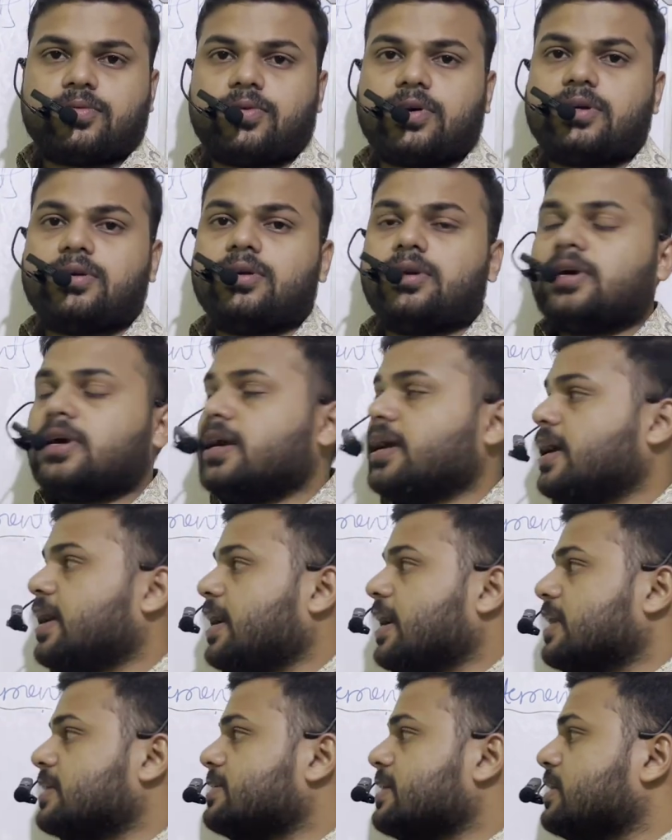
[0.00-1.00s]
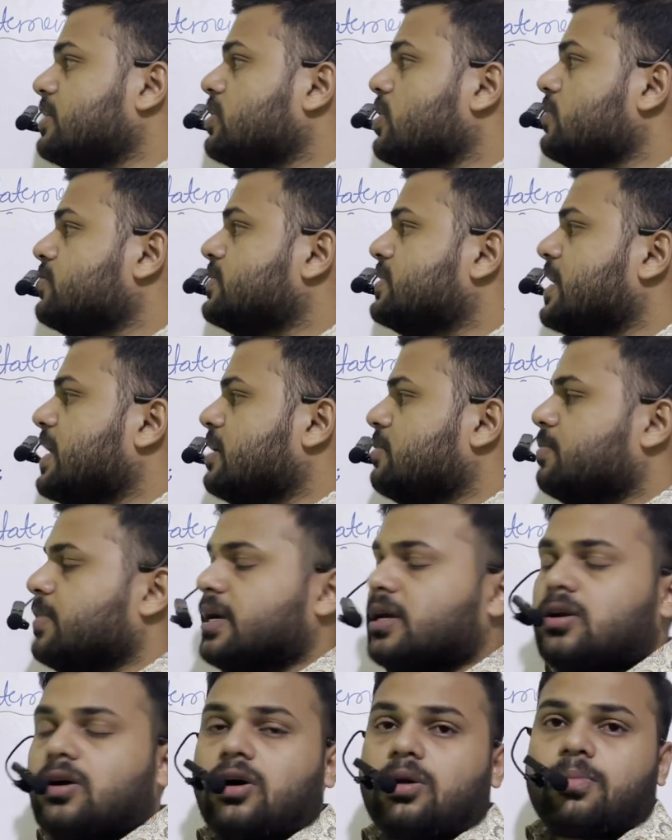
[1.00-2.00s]
What? A set of
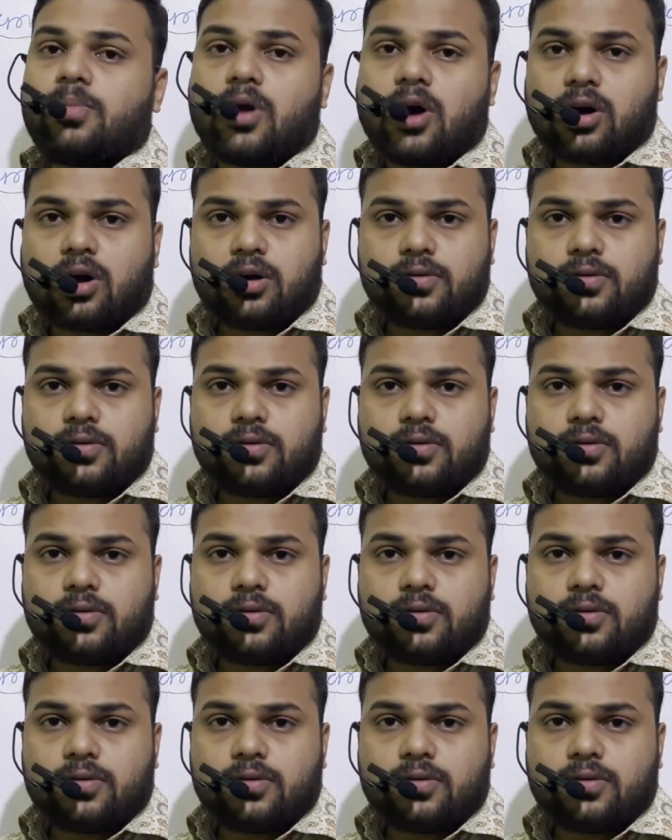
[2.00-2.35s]
statement or